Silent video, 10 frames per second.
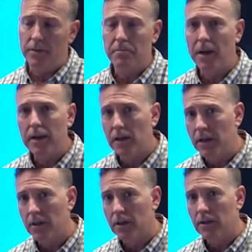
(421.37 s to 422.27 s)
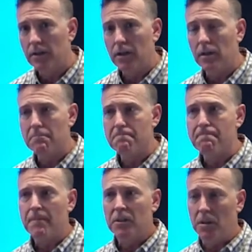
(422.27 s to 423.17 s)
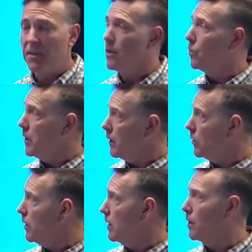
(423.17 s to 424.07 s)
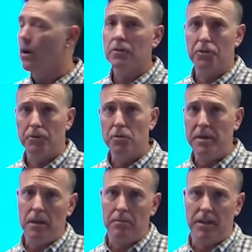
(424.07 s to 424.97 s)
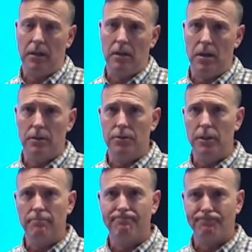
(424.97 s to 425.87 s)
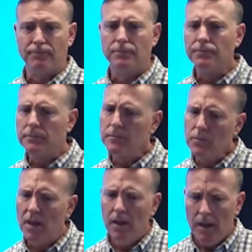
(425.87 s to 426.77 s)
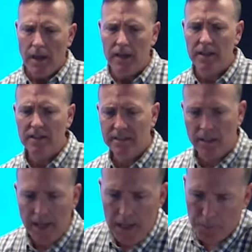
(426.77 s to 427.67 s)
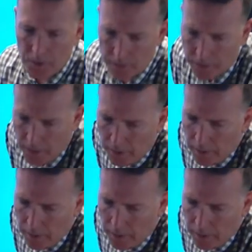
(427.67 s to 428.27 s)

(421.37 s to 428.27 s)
and pioneered something that we're going to call TrueBeam technology. And it is enabled